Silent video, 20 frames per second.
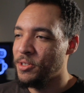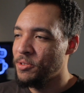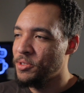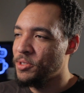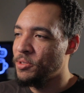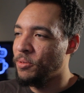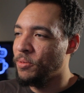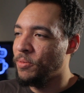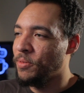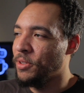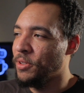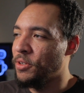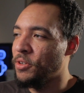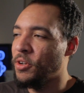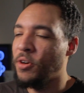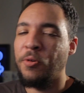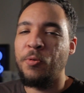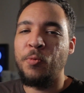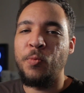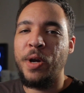also
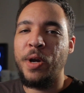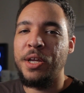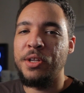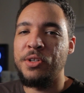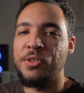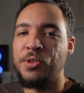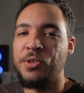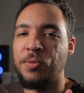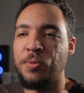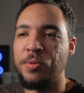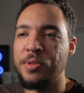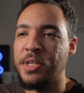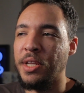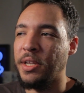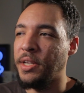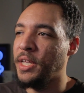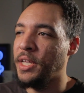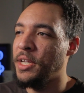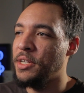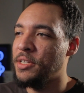no way to
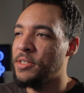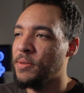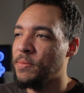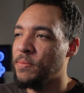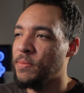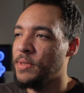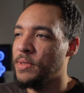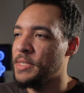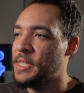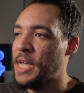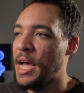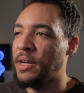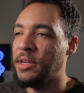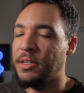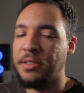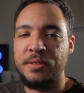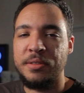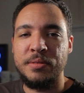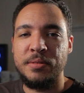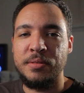delete
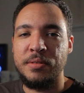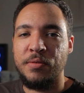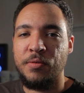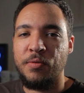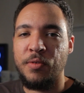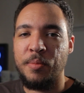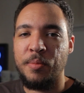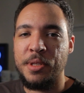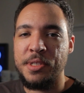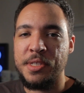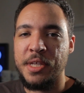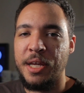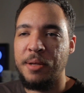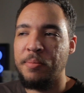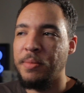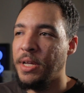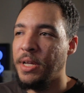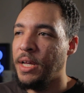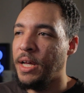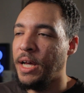data from this
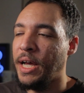game.